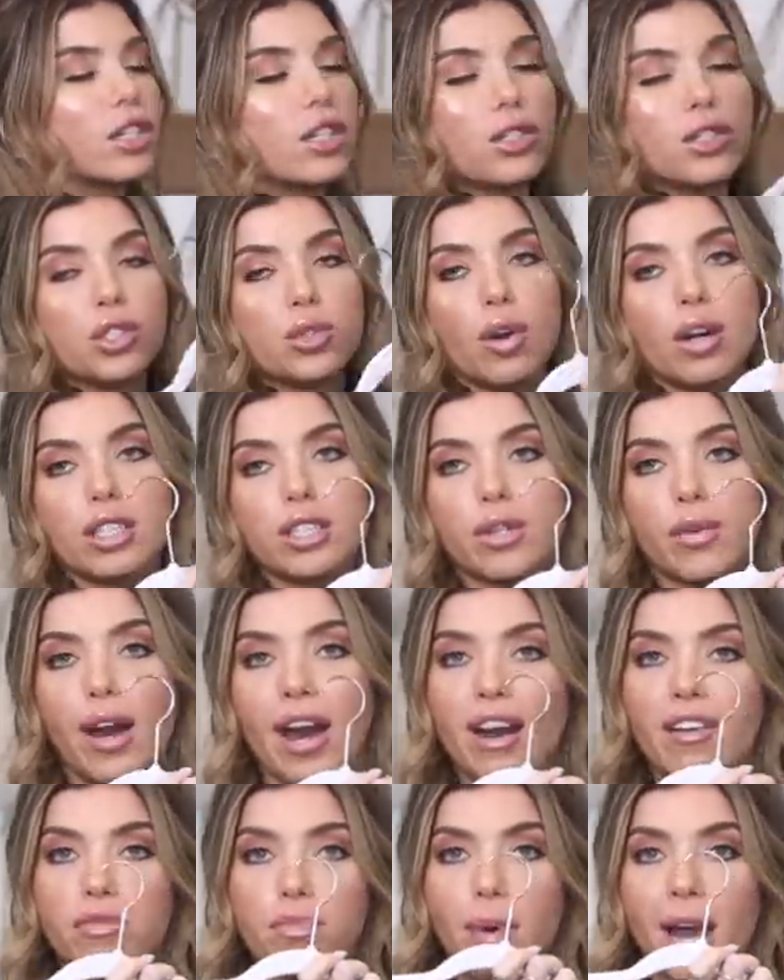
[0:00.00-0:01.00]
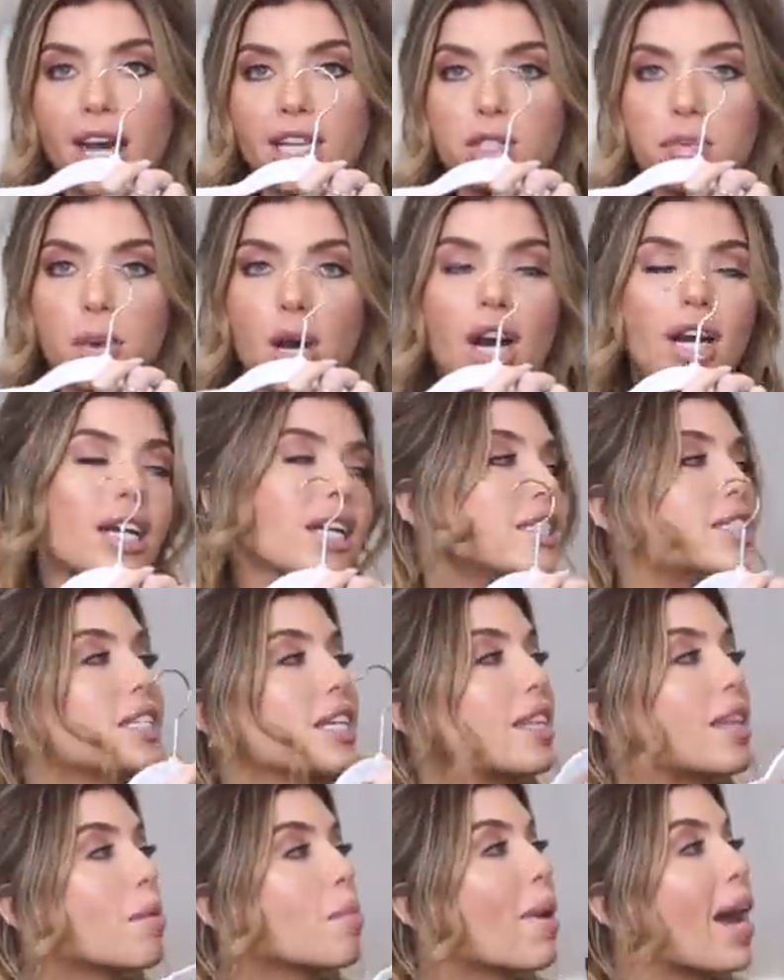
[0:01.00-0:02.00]
You do also have patch pockets
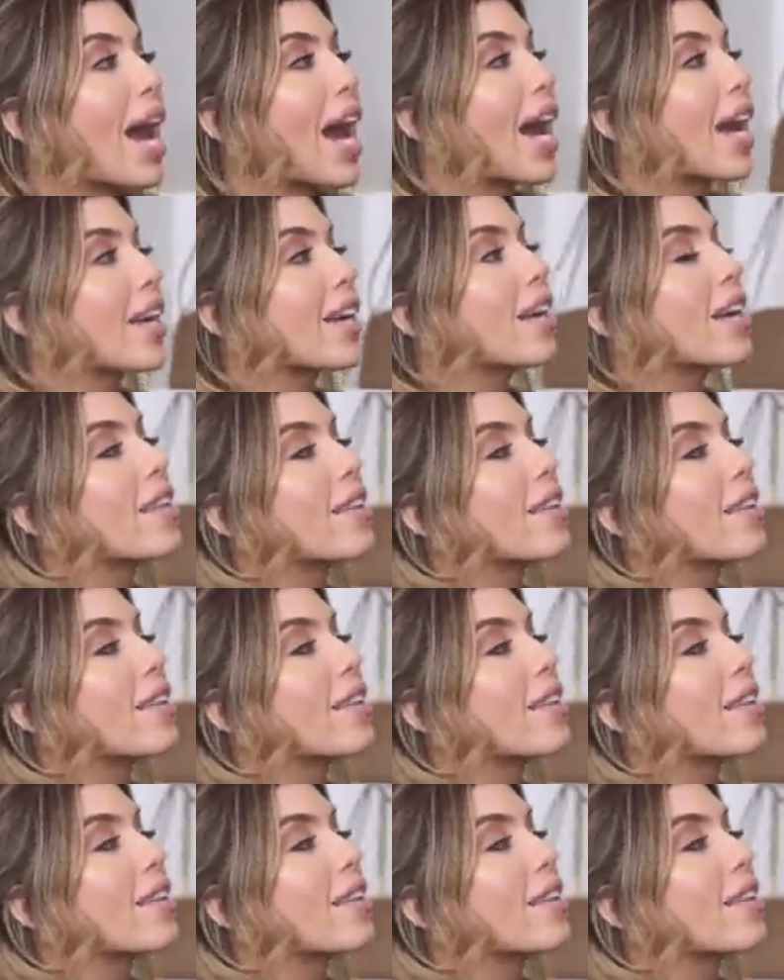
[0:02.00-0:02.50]
in the back.